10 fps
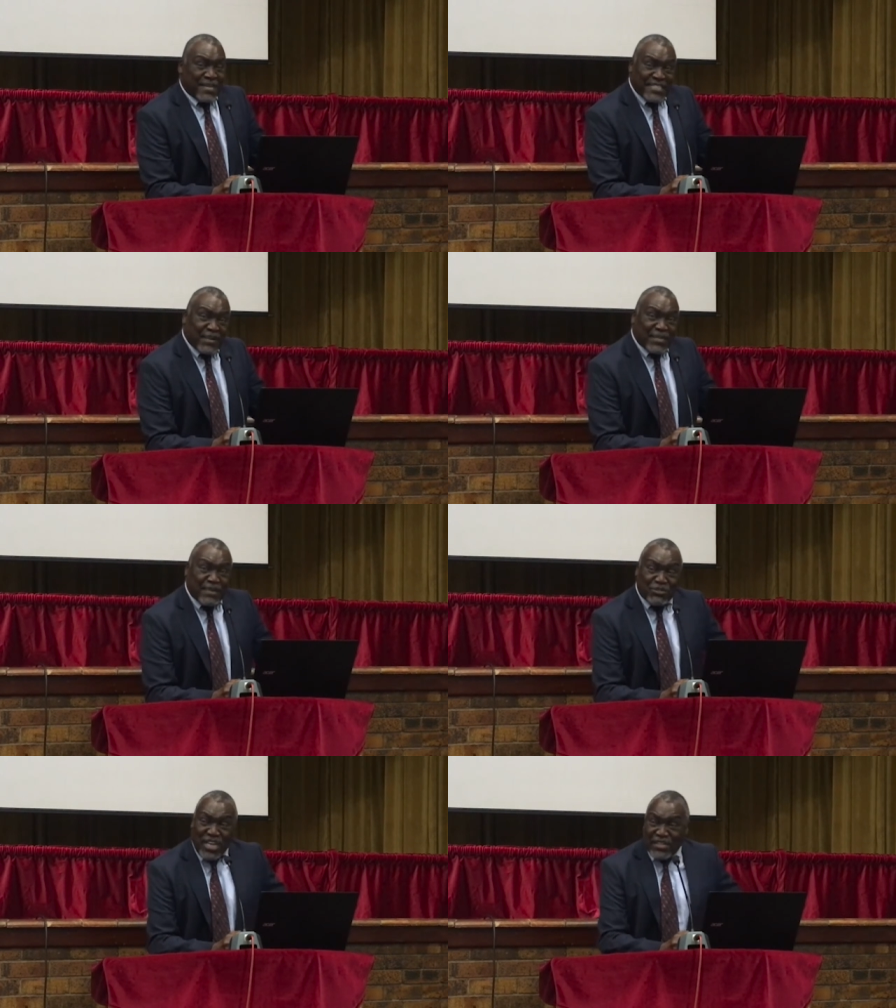Basically, what
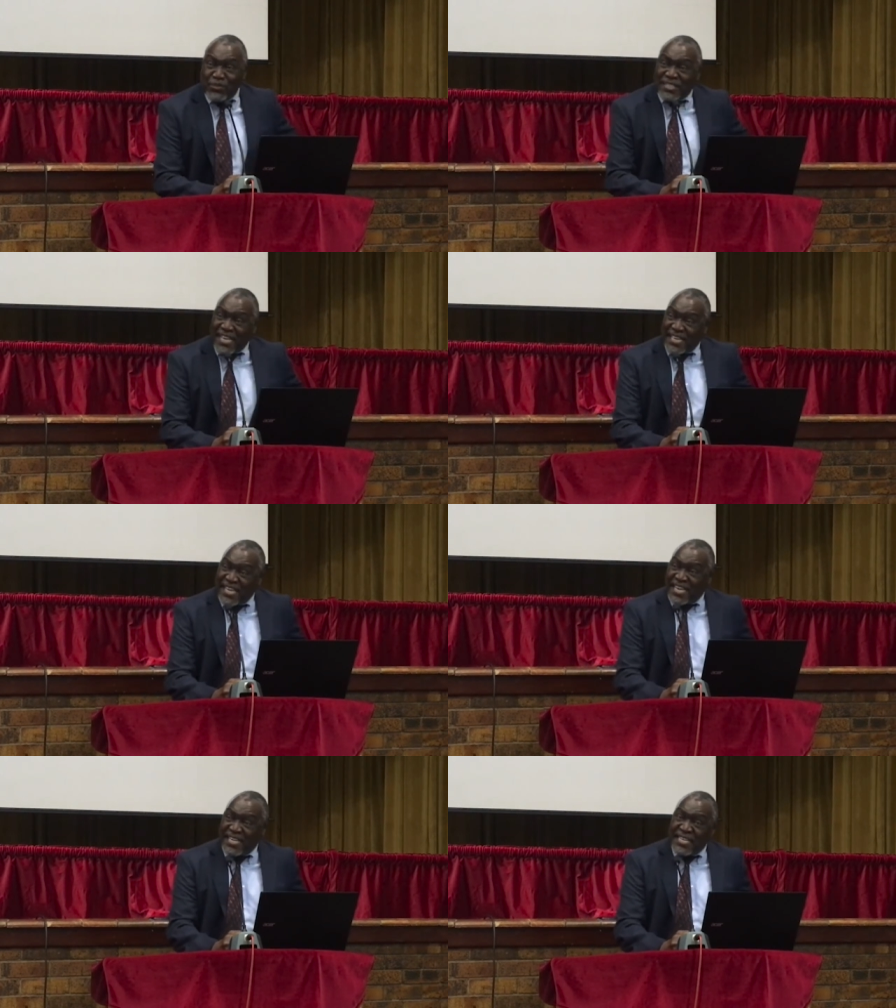I'm trying to say
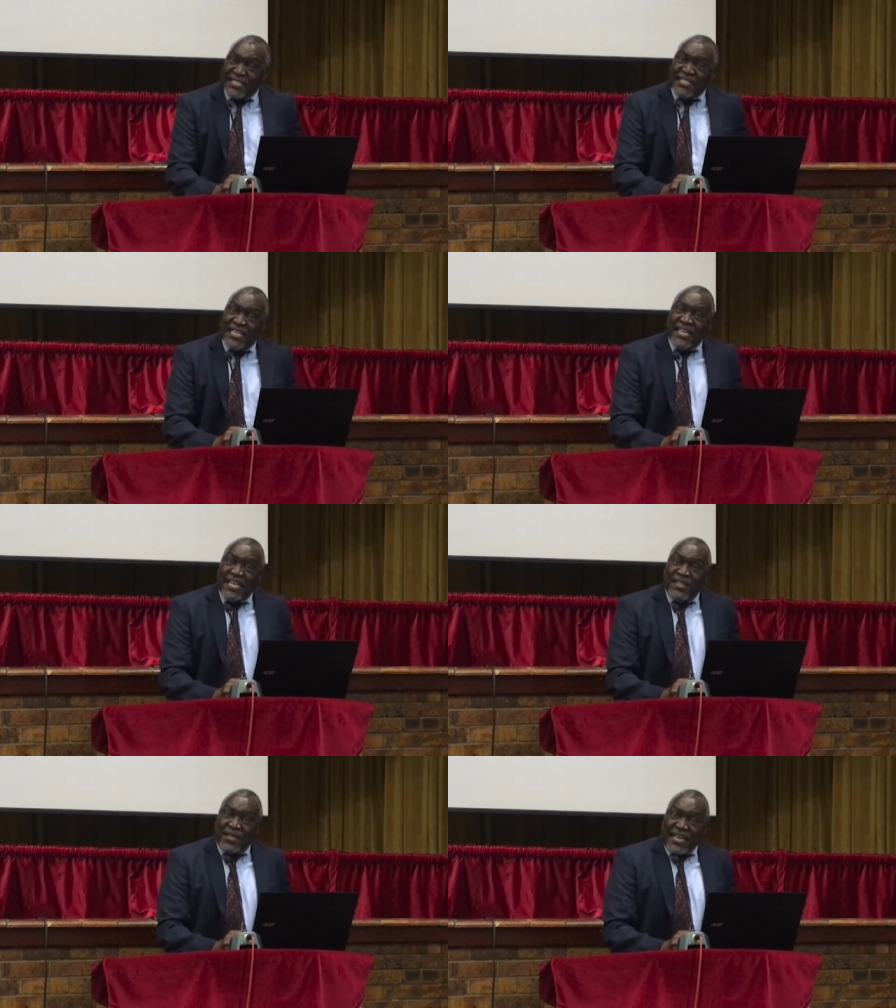here is
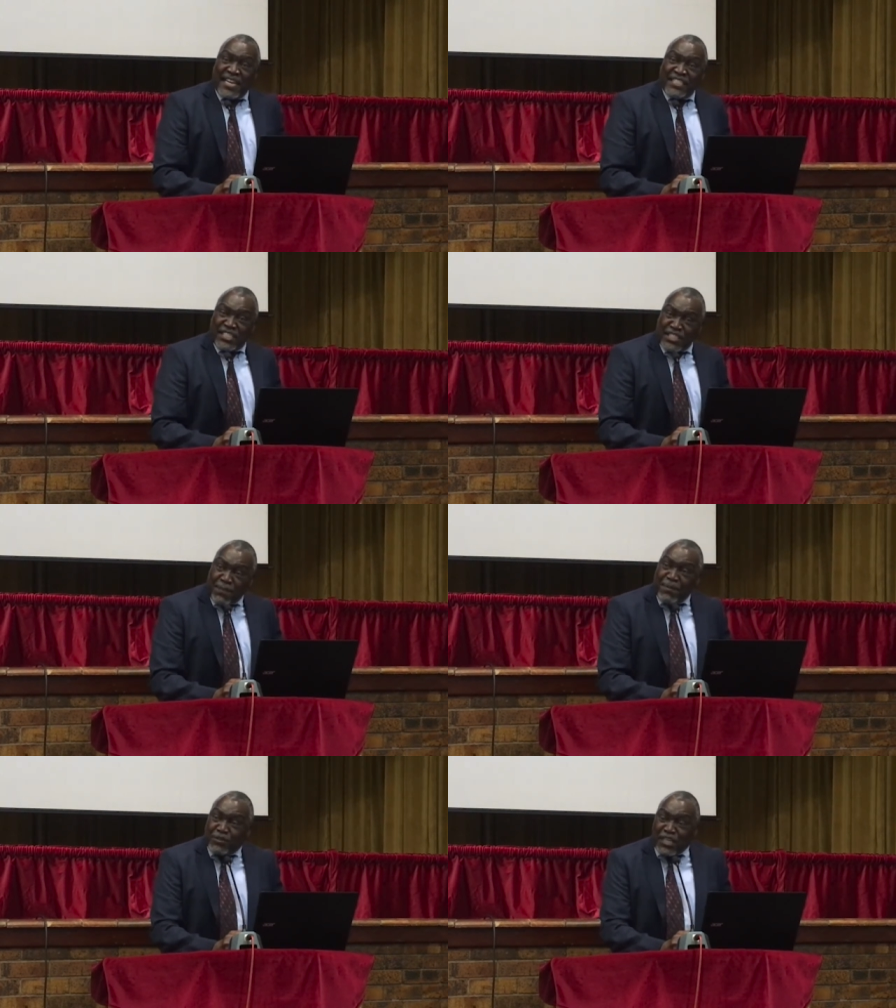the
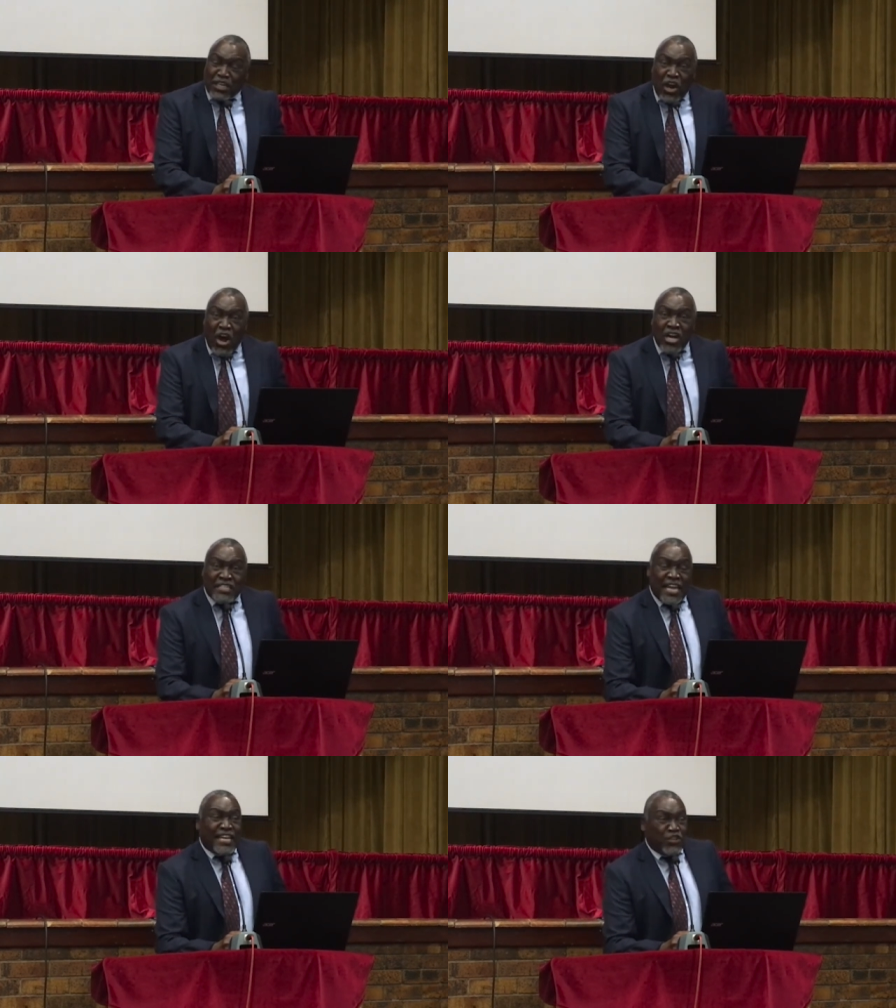relationship between
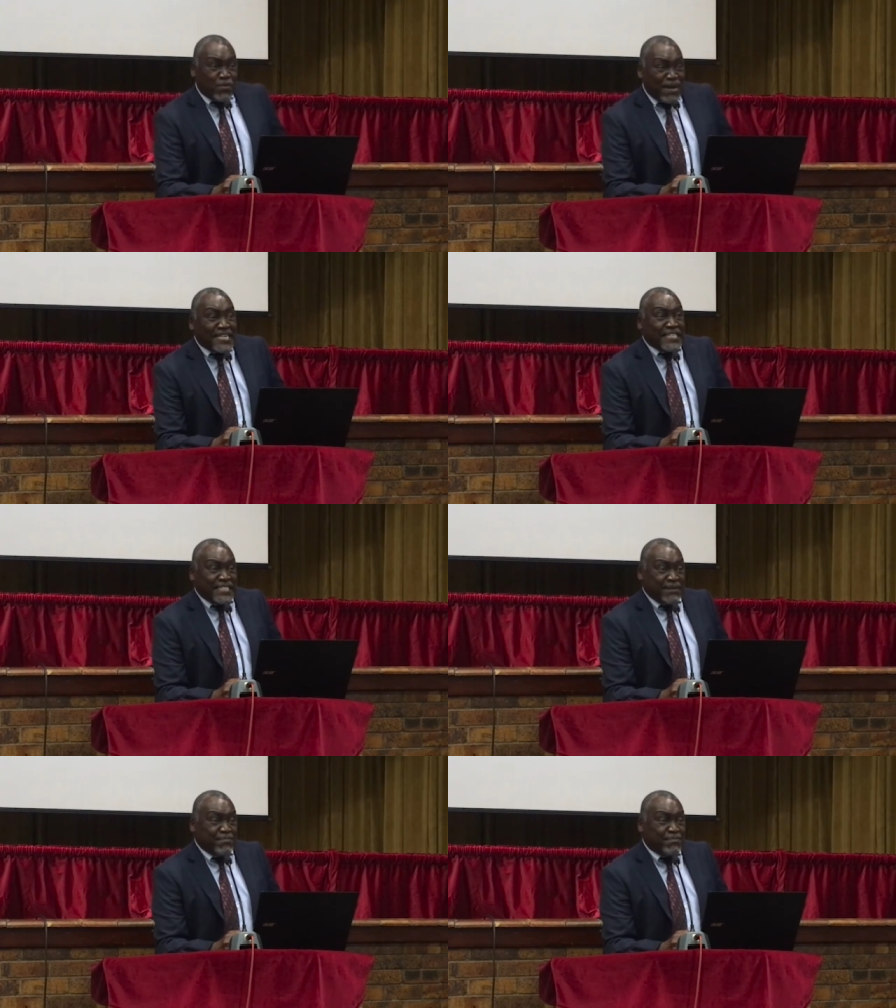God and
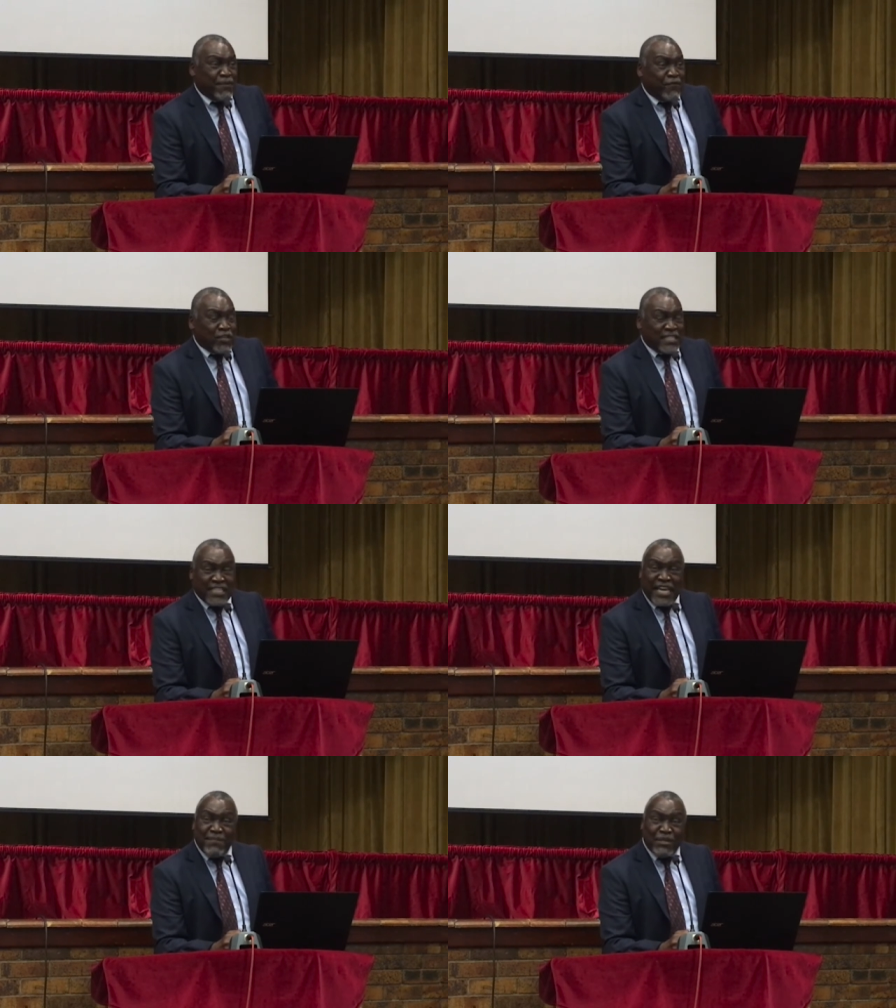humanity before
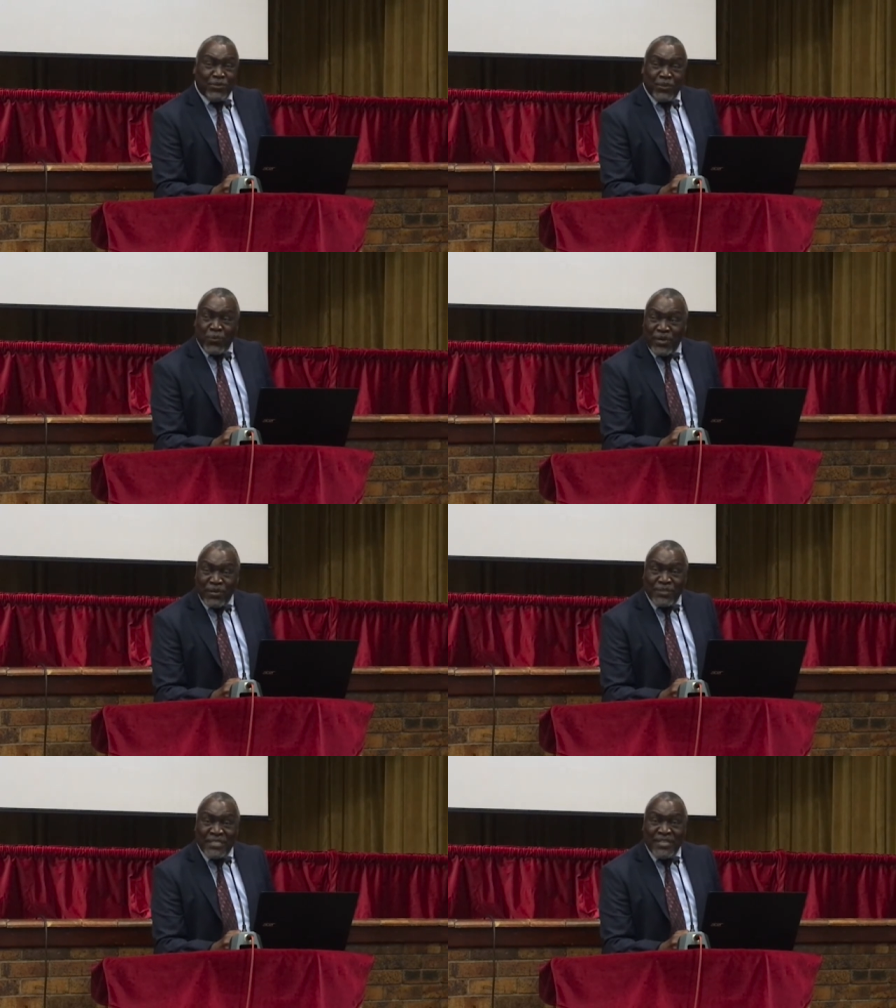sin came into the
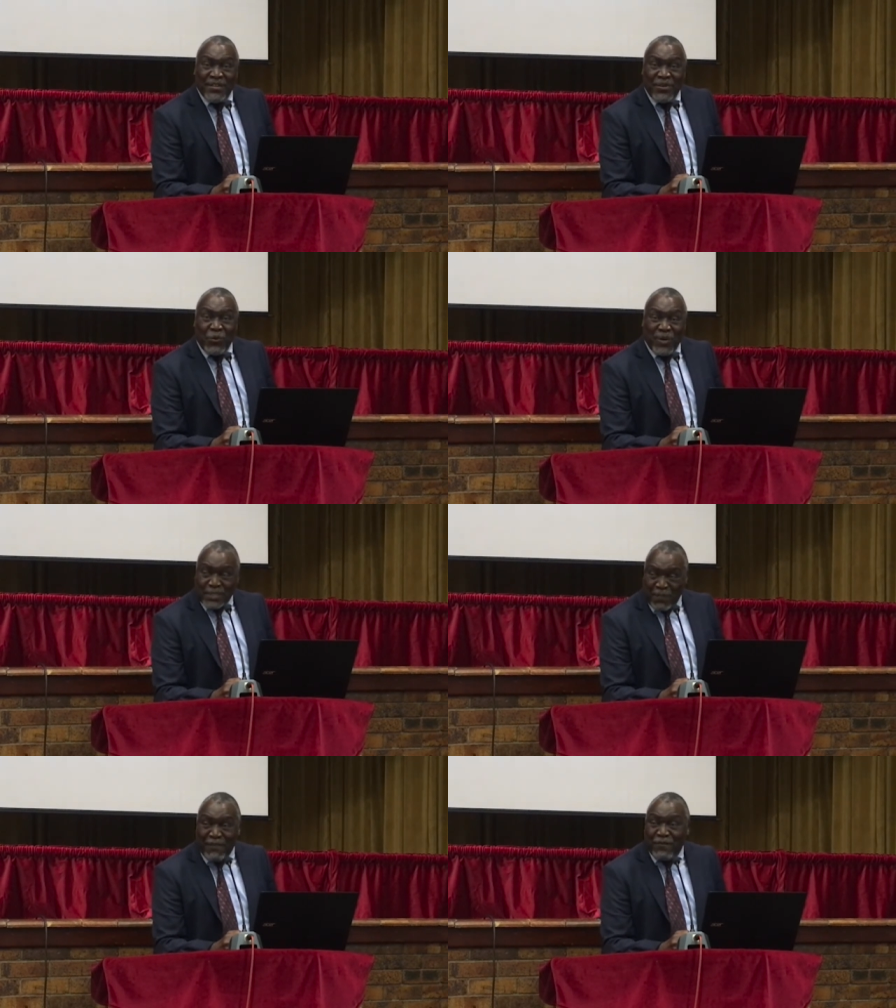world
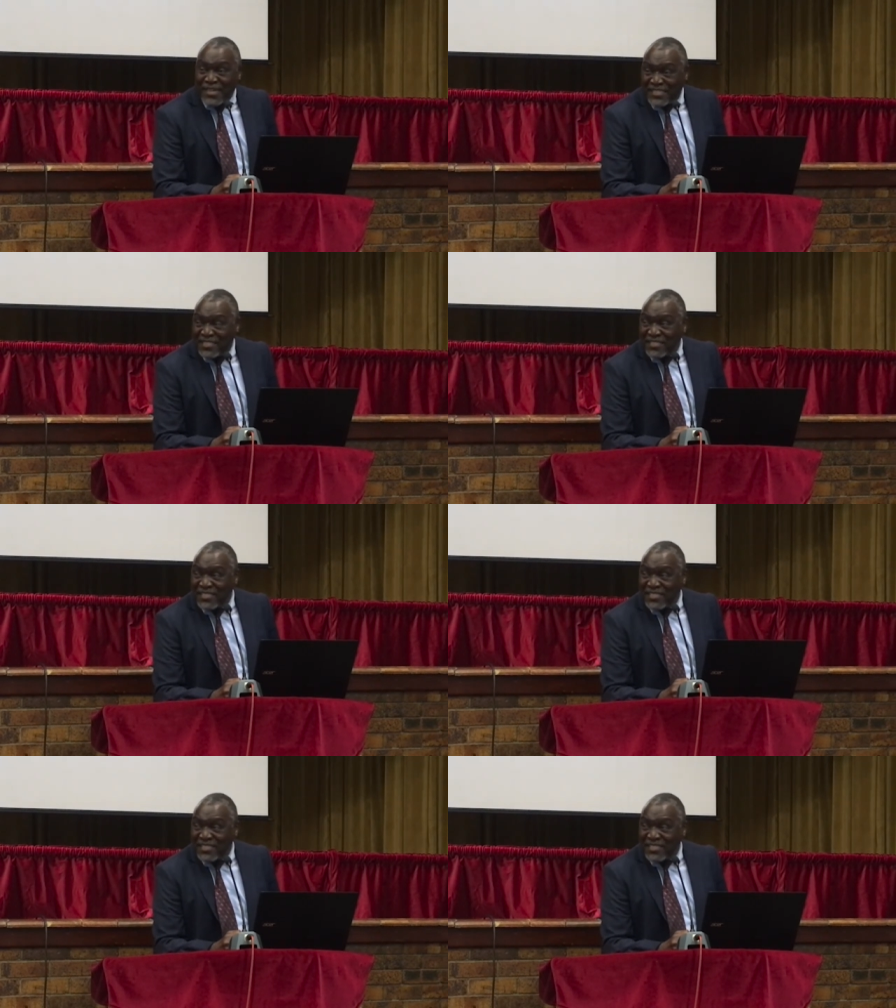was perfect.